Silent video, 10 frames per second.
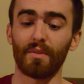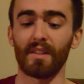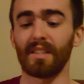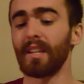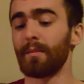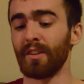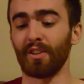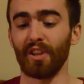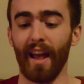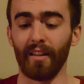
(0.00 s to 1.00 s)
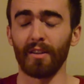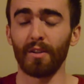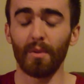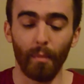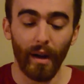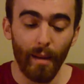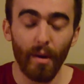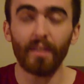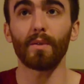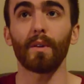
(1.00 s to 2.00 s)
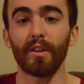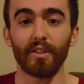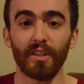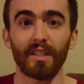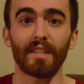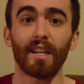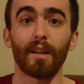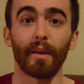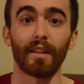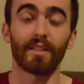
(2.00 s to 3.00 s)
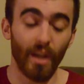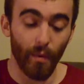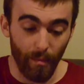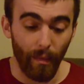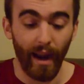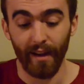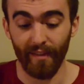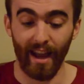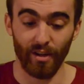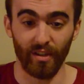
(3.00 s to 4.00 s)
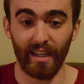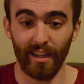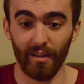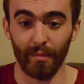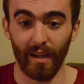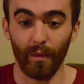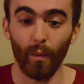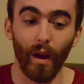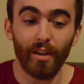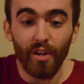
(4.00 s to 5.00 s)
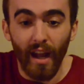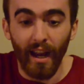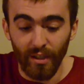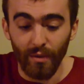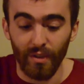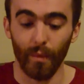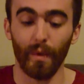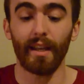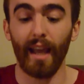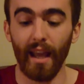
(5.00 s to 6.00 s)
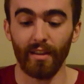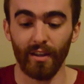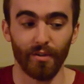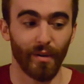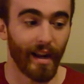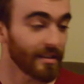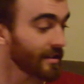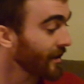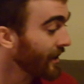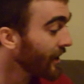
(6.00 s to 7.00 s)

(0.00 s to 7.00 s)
do the cinnamon challenge, but I'm also allergic to cinnamon, so it might have actually killed me. What should I do to regain their trust?